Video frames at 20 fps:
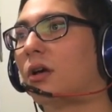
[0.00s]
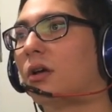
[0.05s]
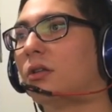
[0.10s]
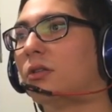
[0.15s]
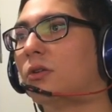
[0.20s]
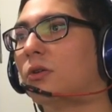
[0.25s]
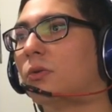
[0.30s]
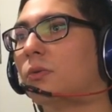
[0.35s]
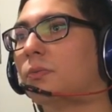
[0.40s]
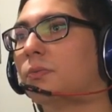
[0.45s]
I
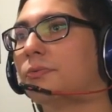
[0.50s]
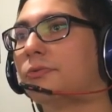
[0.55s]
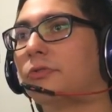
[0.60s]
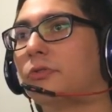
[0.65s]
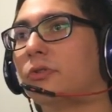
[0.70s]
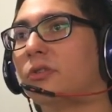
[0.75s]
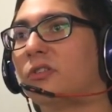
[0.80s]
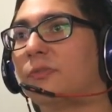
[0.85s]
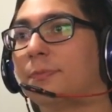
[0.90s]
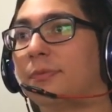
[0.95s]
know
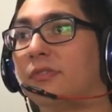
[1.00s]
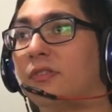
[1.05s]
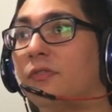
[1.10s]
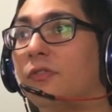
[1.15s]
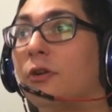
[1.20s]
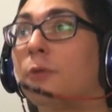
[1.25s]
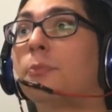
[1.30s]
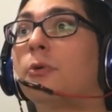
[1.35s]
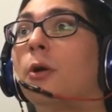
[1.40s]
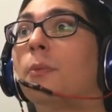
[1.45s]
to the
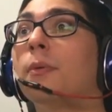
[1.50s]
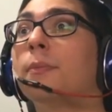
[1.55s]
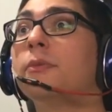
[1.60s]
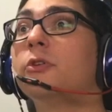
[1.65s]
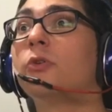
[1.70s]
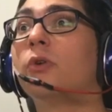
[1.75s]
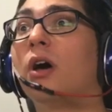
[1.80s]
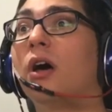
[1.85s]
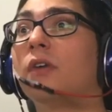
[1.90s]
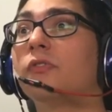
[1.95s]
specific problem
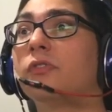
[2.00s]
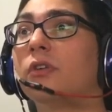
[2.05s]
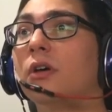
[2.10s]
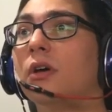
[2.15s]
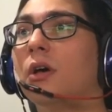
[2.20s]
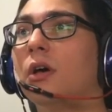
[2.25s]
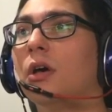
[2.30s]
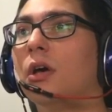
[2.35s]
you have.